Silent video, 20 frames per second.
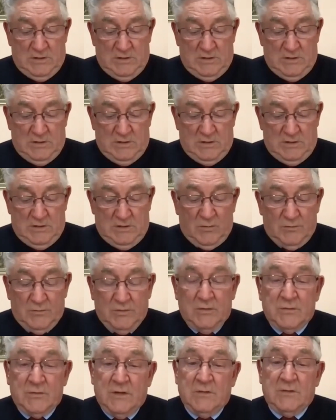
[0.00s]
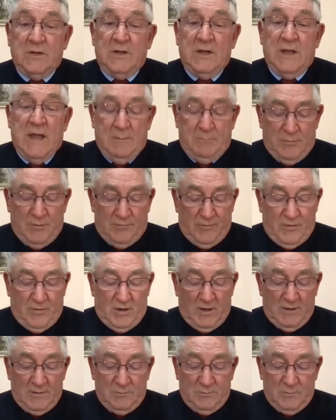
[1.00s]
Or as it says in the
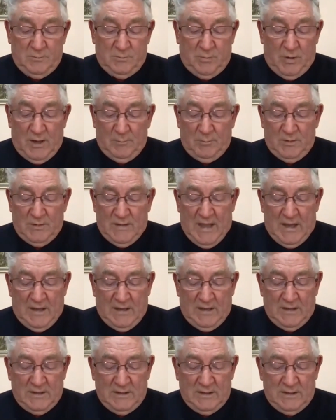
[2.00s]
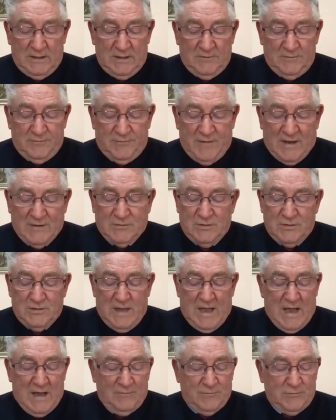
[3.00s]
Amplified Bible, "fashioned
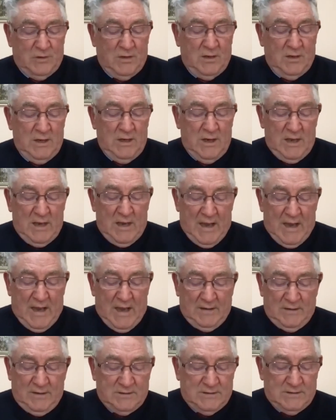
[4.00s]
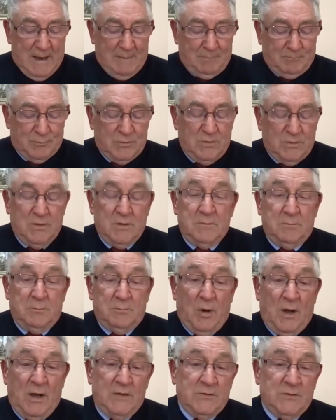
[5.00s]
after and adapted
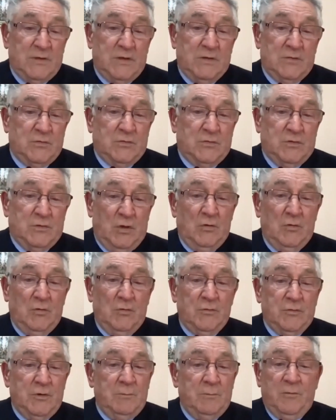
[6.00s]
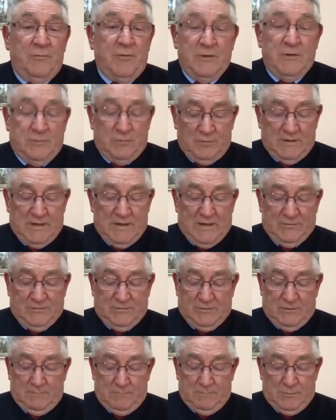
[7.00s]
by its external superficial
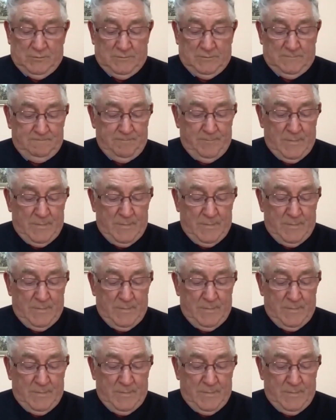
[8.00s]
customs,